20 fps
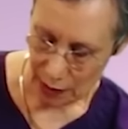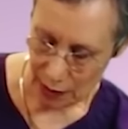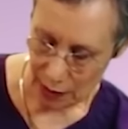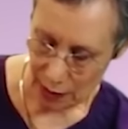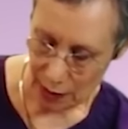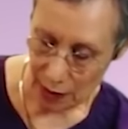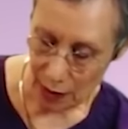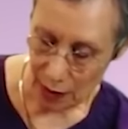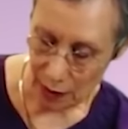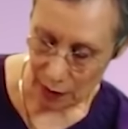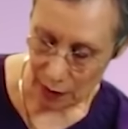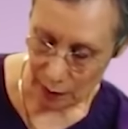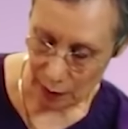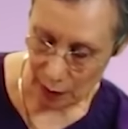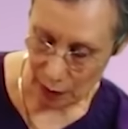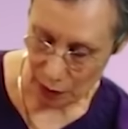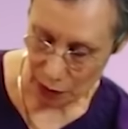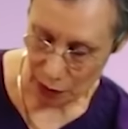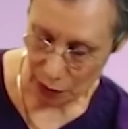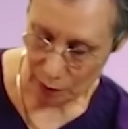the other
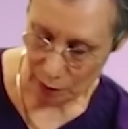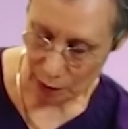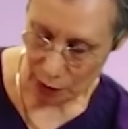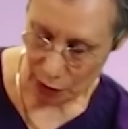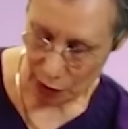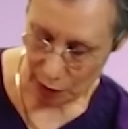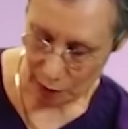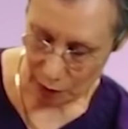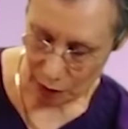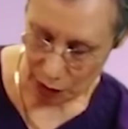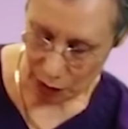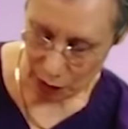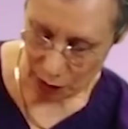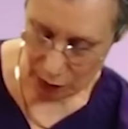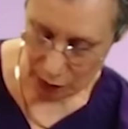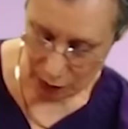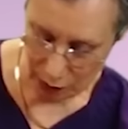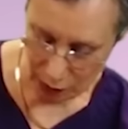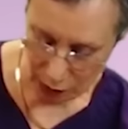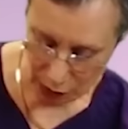motion, which I will show
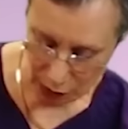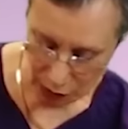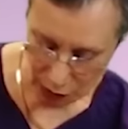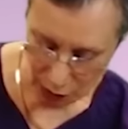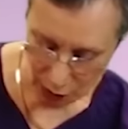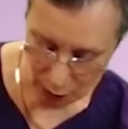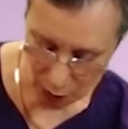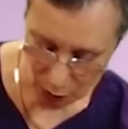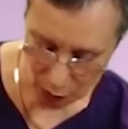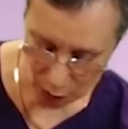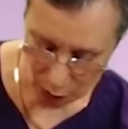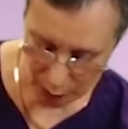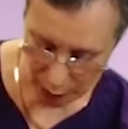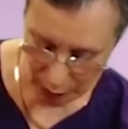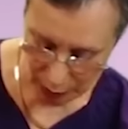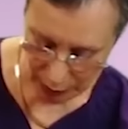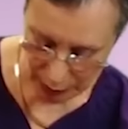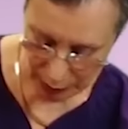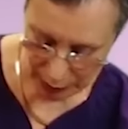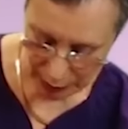you in just a
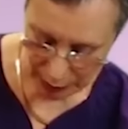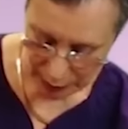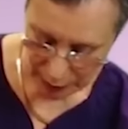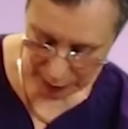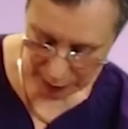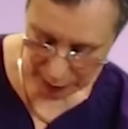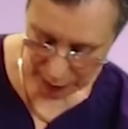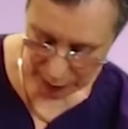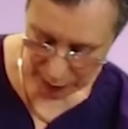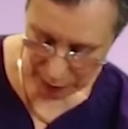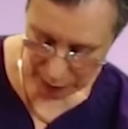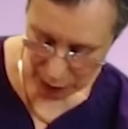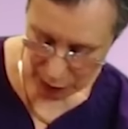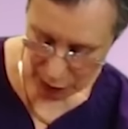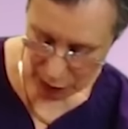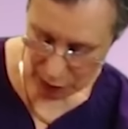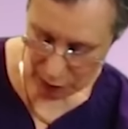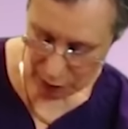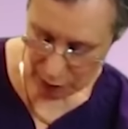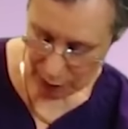moment, which
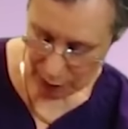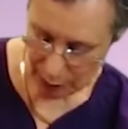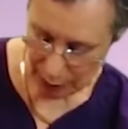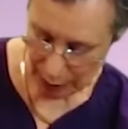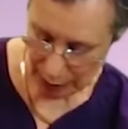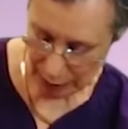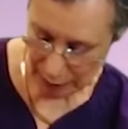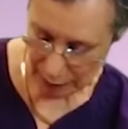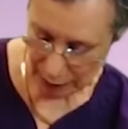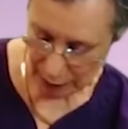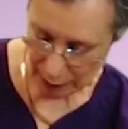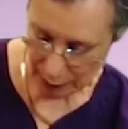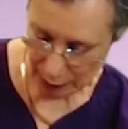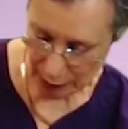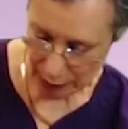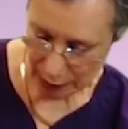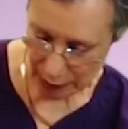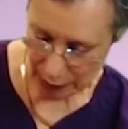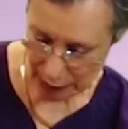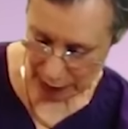is a repeat of number
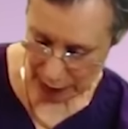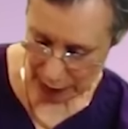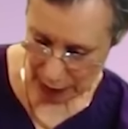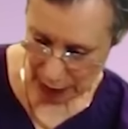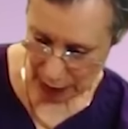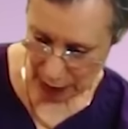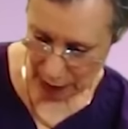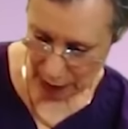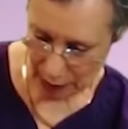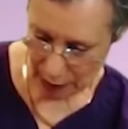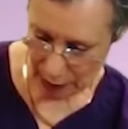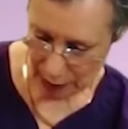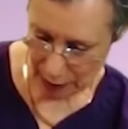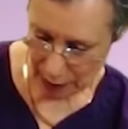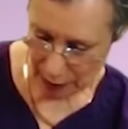6 again.